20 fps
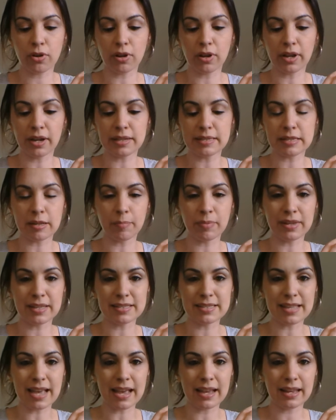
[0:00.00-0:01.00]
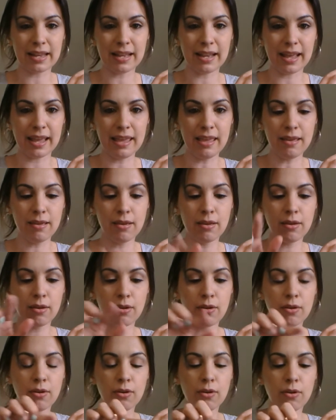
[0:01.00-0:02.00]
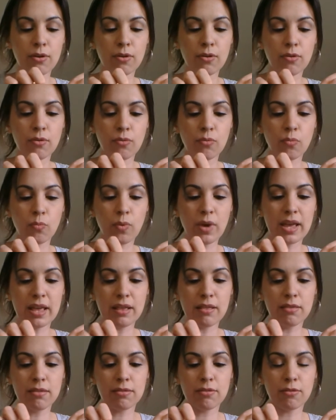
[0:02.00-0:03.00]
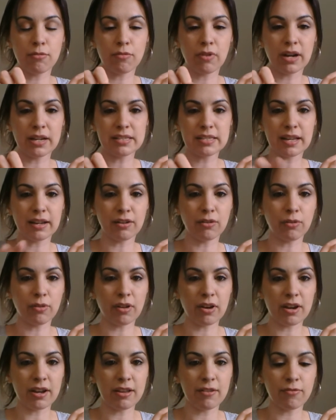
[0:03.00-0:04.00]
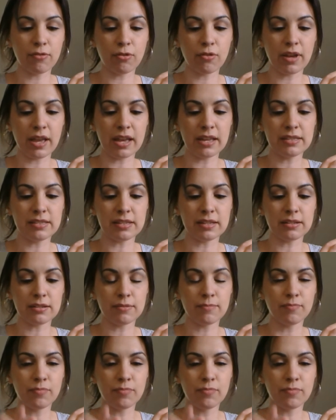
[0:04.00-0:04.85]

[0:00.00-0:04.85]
lines up exactly with the right angle that I have created.